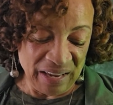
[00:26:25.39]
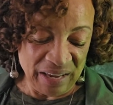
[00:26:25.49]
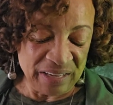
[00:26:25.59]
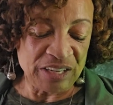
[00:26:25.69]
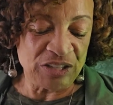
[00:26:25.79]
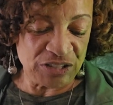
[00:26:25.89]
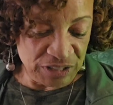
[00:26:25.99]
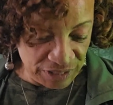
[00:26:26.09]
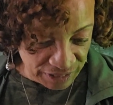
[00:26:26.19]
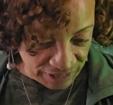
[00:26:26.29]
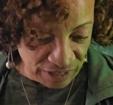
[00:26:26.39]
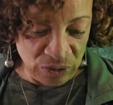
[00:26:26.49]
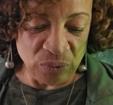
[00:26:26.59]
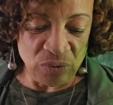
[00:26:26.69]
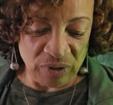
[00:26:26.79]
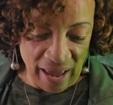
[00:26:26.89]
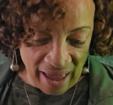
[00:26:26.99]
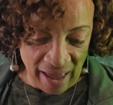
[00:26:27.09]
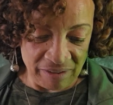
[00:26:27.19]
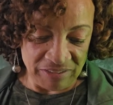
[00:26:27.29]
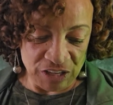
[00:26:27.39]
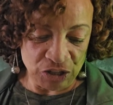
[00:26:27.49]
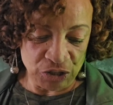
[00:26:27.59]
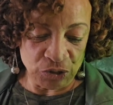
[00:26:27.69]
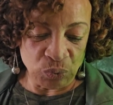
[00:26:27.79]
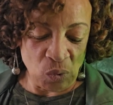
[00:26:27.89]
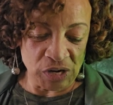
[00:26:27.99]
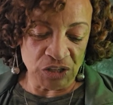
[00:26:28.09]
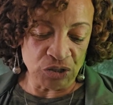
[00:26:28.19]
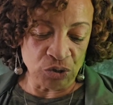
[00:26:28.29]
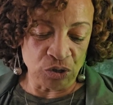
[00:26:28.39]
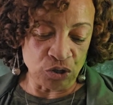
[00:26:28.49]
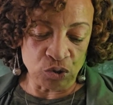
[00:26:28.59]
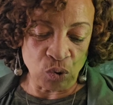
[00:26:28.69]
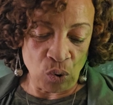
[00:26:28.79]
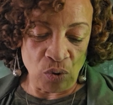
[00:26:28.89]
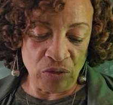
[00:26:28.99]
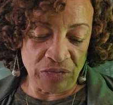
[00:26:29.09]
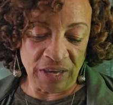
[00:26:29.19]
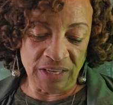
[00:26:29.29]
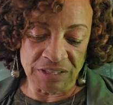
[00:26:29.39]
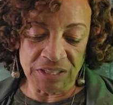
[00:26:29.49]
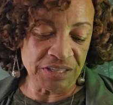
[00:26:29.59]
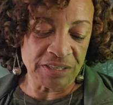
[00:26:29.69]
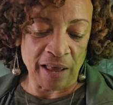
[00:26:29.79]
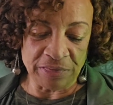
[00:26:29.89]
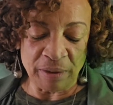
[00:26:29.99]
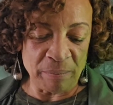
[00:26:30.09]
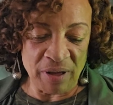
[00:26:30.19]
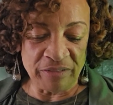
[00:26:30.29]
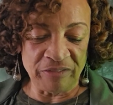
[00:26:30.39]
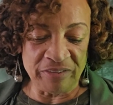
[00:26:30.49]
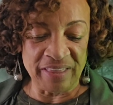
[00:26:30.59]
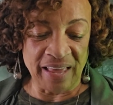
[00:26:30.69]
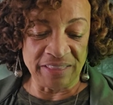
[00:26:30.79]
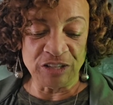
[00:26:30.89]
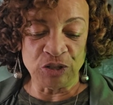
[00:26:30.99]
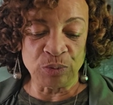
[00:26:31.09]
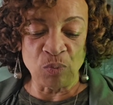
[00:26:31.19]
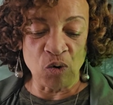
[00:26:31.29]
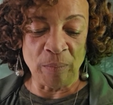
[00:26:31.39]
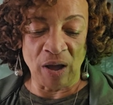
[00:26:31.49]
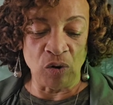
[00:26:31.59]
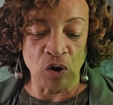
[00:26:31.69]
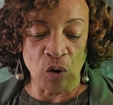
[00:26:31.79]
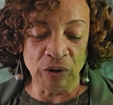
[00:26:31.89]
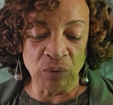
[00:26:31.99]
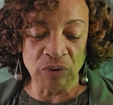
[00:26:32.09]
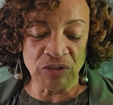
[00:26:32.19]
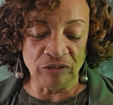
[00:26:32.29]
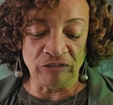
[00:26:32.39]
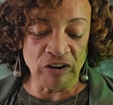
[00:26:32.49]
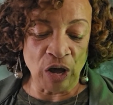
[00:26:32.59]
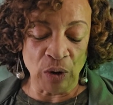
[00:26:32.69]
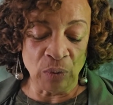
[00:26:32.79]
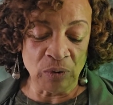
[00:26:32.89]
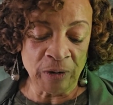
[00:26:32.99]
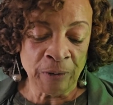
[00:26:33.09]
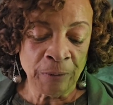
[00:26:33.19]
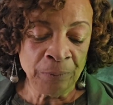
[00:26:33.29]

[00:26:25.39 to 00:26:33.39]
Because you have issues wanting to control things. This is not the month for that. This is more about going with the flow.